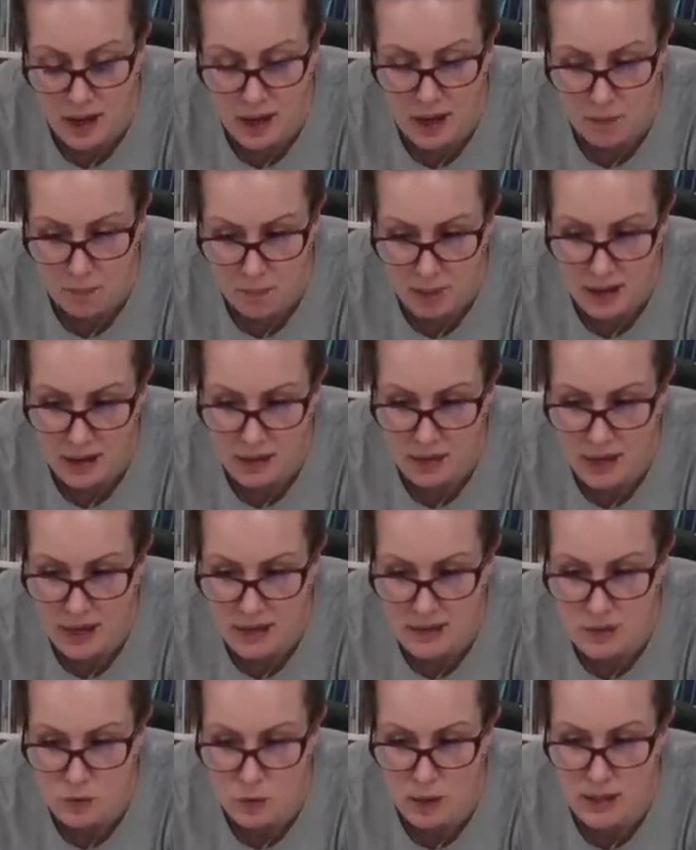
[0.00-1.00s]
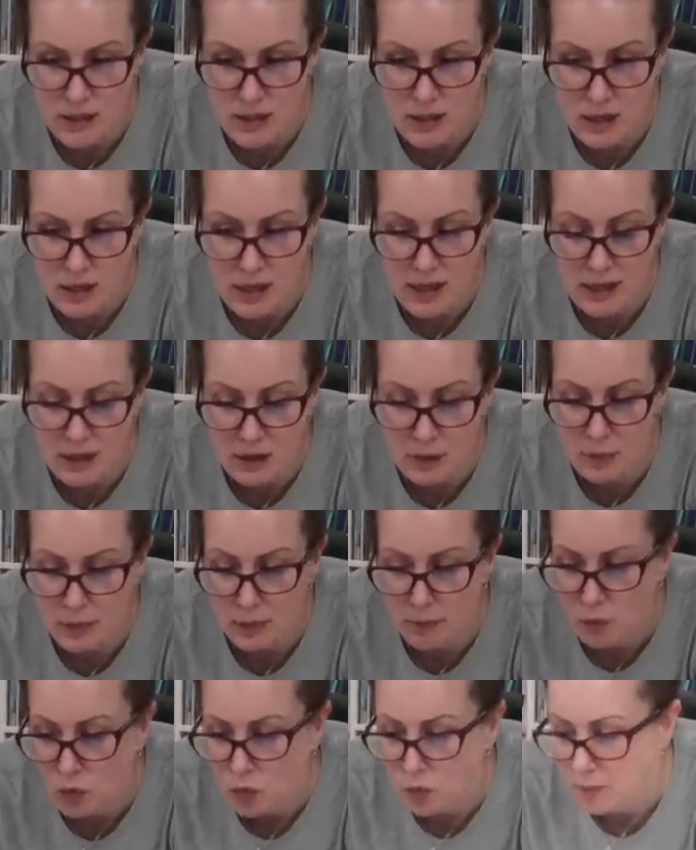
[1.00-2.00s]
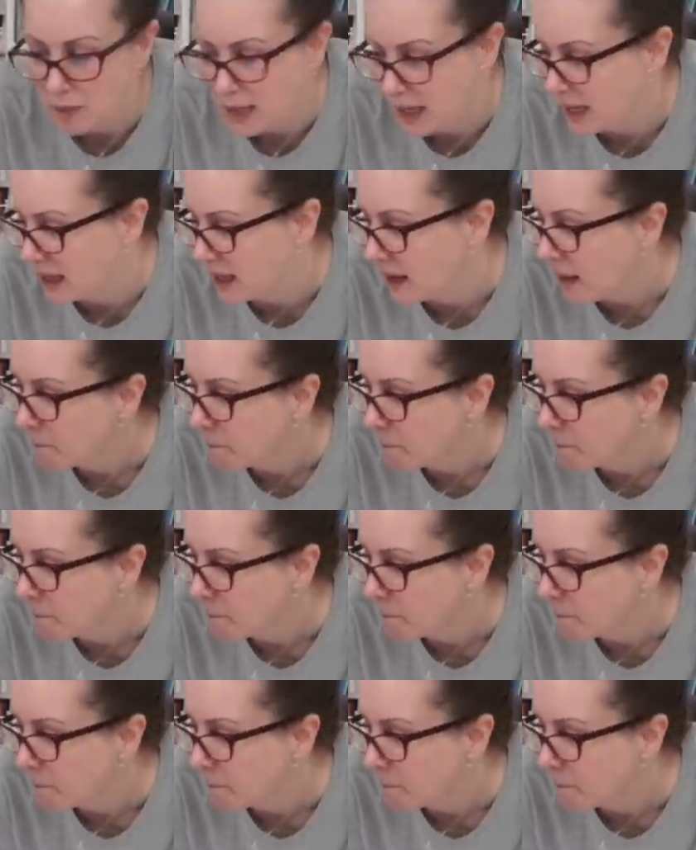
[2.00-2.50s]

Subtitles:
and make that sweater a little bit more me.